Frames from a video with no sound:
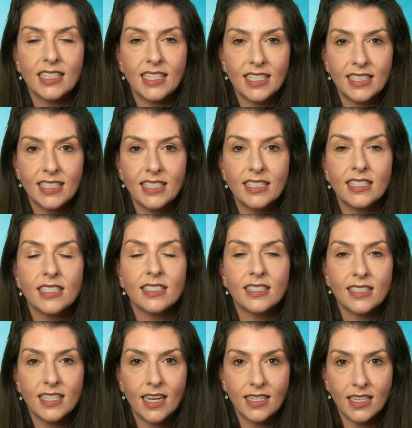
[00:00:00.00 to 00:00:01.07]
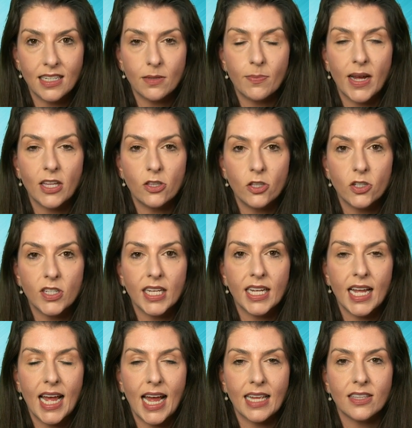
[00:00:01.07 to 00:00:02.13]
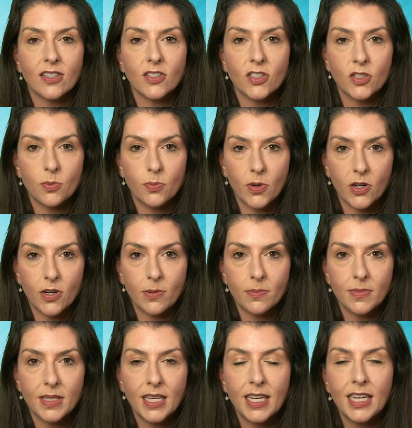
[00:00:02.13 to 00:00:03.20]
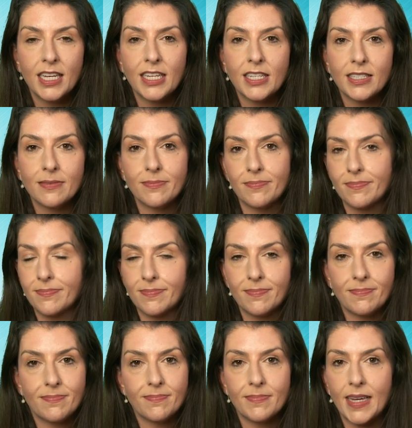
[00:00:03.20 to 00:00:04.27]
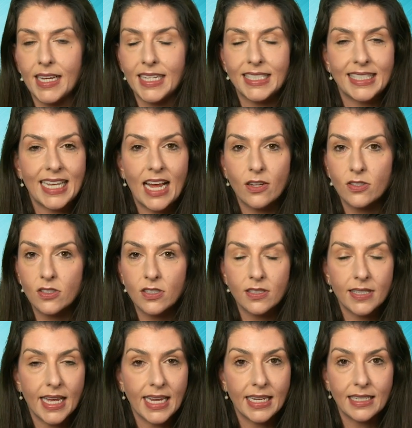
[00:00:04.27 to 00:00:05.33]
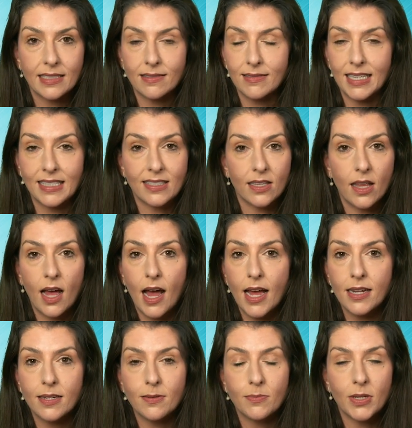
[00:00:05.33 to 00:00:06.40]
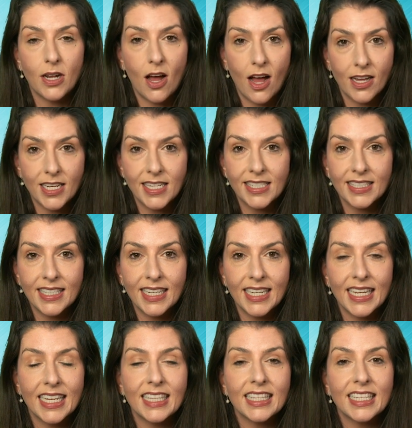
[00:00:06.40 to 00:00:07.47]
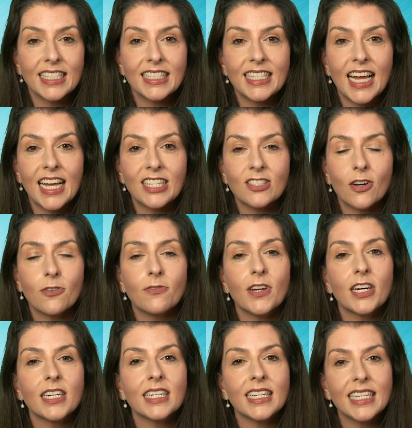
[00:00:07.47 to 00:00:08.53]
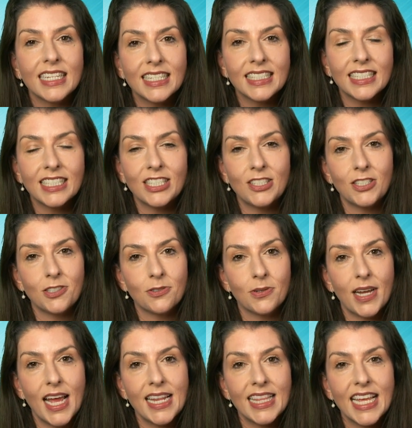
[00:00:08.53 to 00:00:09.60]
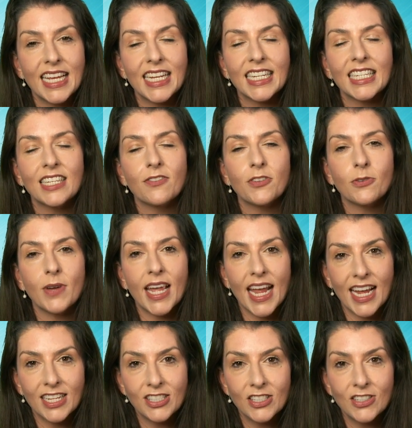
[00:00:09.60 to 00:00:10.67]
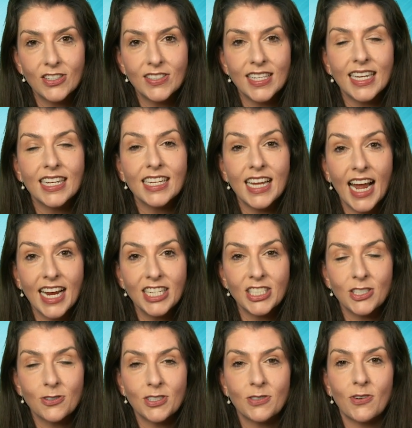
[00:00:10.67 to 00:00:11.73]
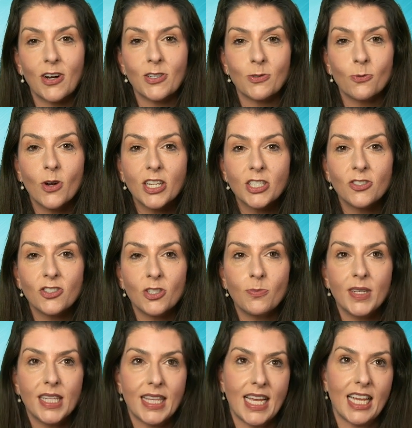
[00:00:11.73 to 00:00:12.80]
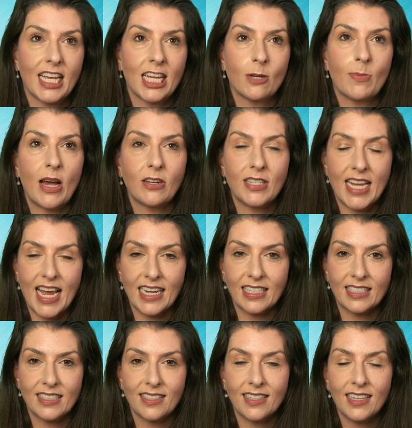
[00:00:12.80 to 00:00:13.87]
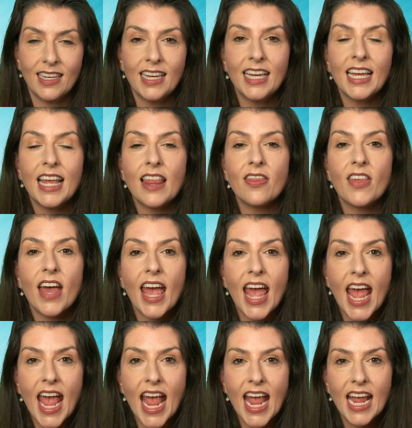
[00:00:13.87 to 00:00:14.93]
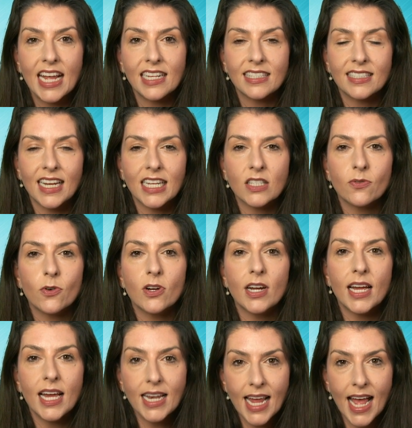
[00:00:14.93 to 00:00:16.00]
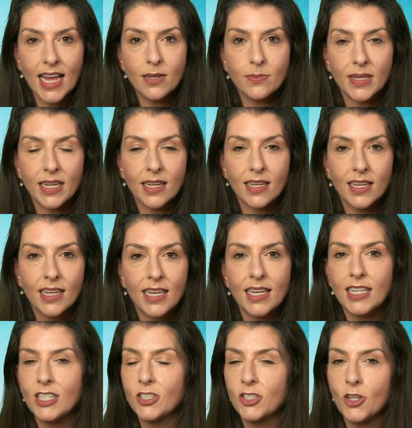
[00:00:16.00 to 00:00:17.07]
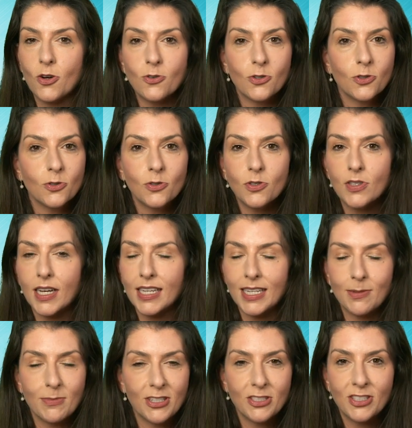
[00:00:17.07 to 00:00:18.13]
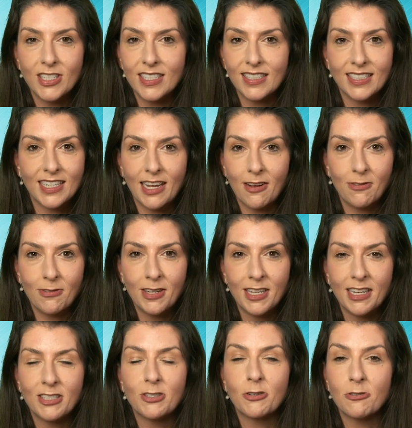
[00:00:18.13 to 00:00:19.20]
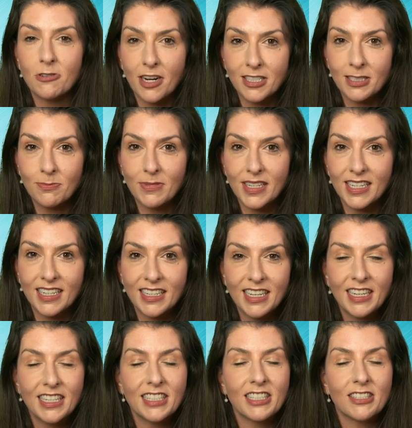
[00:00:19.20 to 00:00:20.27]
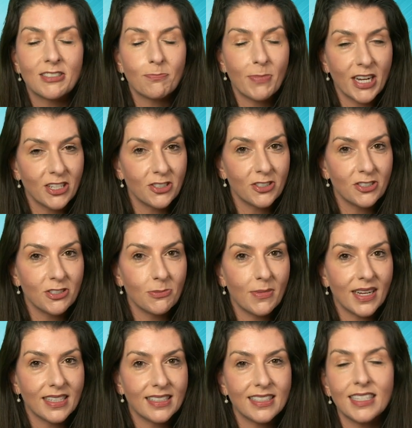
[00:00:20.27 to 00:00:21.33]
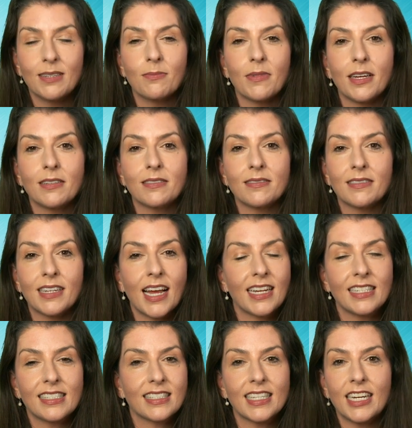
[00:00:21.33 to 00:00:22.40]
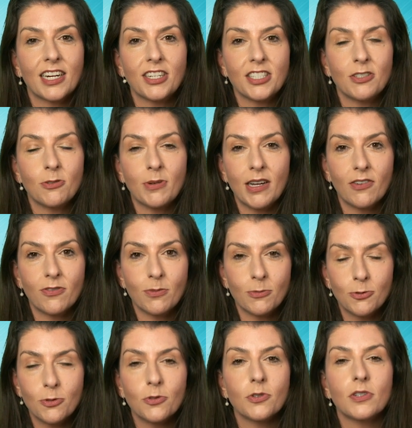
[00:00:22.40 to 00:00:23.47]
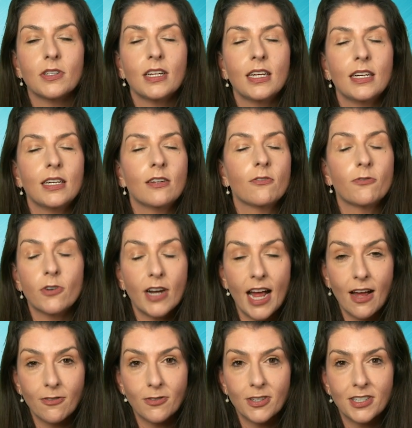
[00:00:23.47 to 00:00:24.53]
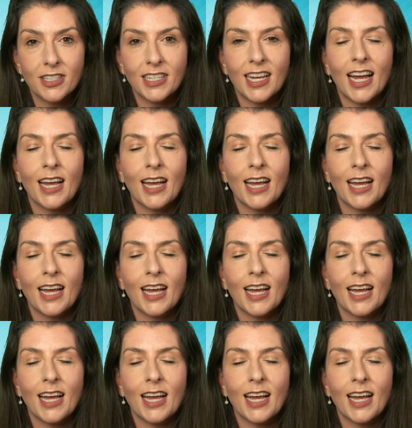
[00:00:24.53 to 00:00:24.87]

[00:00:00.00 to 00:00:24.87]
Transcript: This is studied by looking at the sperm. It sounds like it's a lot, but honestly, these tests are very easy to do and they can give you answers and guide you as far as what you should be thinking about next. The A stands for anatomy. Don't Google image this stuff. Trust me, the pictures you might see might kind of scare you away from Google forever.